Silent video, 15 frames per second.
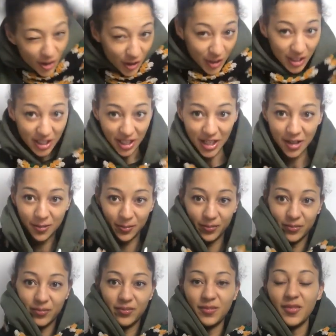like as
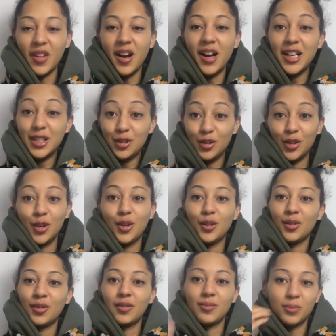well.
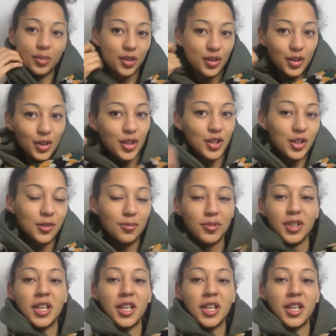I know a